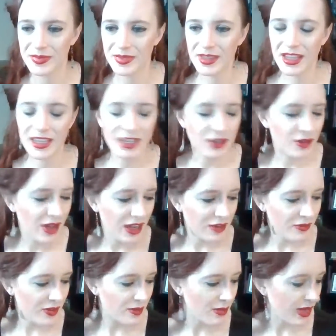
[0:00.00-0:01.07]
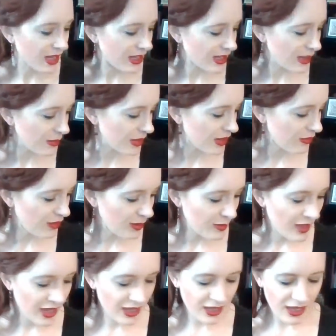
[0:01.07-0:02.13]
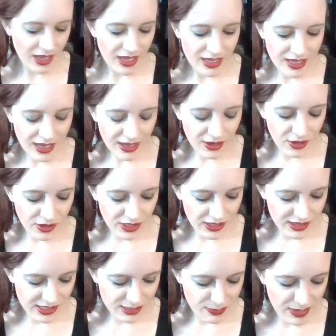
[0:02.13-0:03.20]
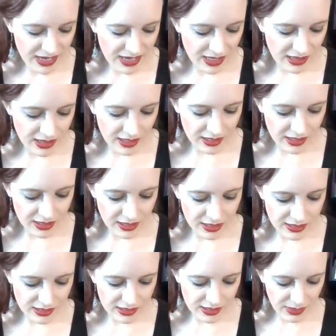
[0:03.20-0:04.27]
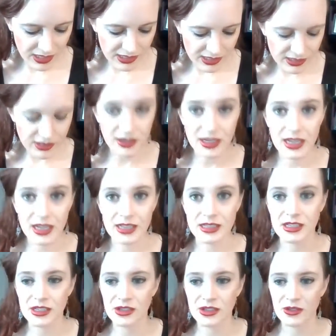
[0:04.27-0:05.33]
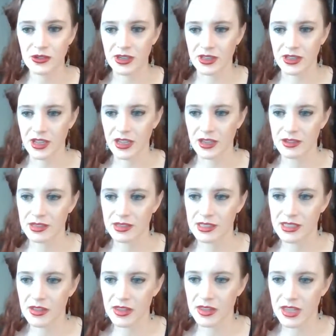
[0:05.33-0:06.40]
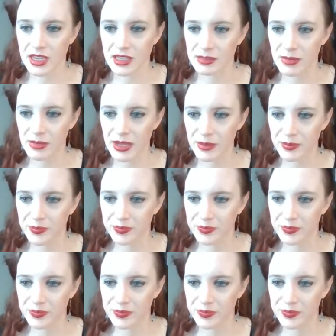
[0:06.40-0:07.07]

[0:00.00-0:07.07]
Thank you. I had fun making them. If I'm like, get good at this making things, I might start an Etsy store and like sell things, but